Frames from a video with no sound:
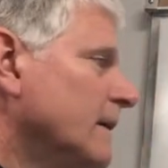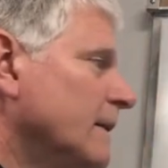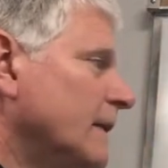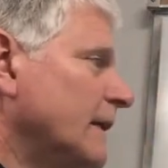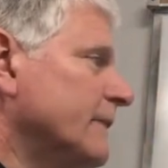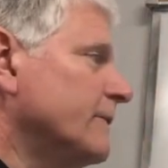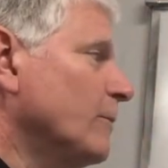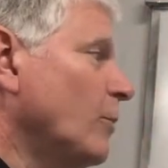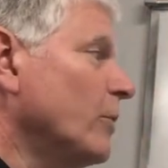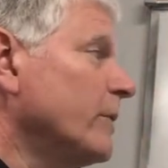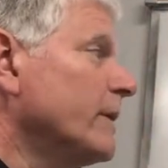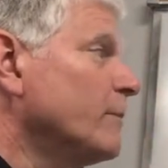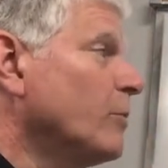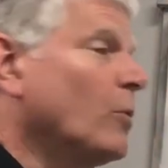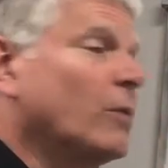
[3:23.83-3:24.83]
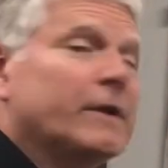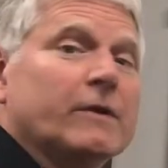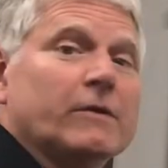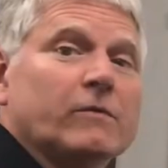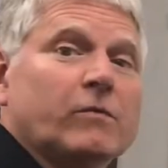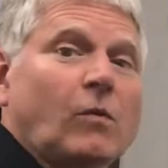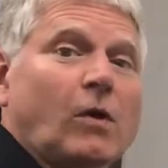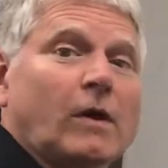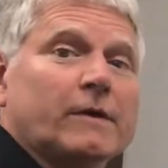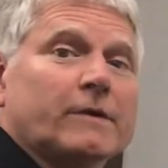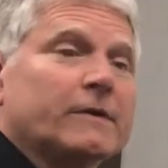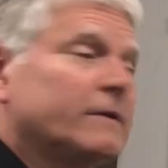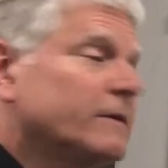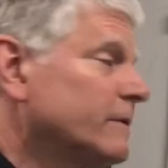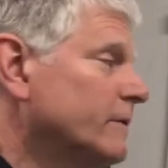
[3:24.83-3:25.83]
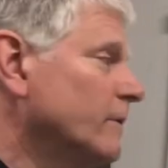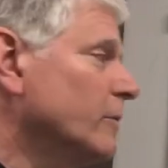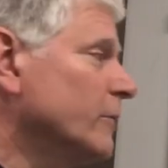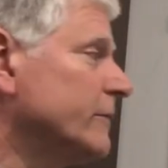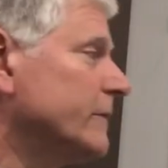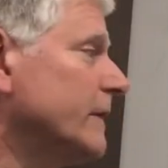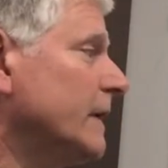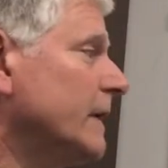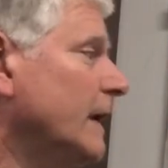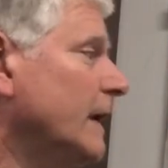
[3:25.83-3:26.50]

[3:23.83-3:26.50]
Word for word: That's the boiling point of water. So we'll see